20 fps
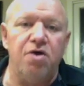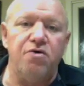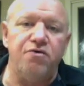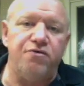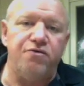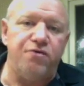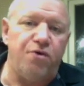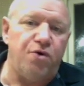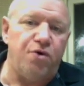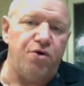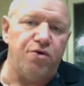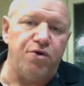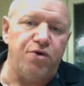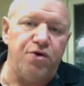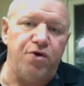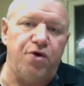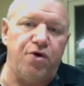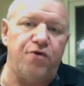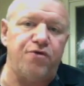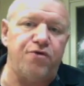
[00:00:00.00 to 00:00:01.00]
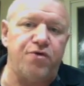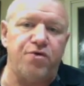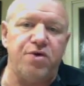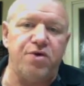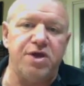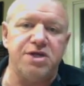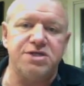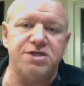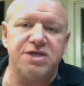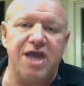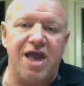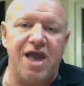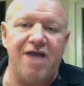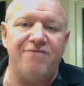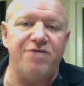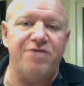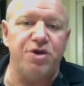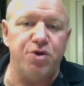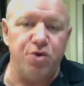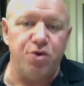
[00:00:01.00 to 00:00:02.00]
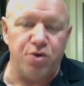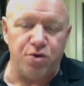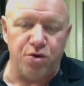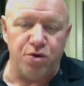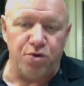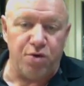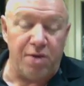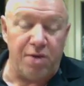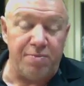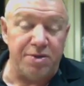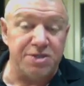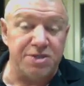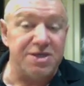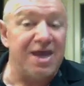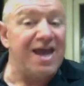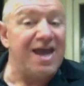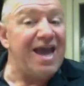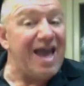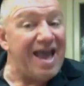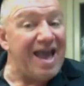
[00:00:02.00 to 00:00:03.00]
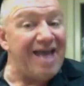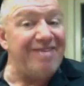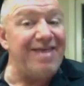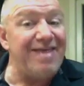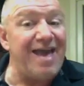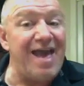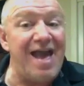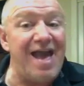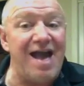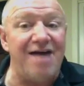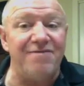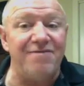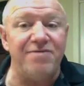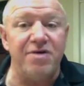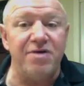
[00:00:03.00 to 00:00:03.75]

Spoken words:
for the North Koreans having nuclear weapons. And they've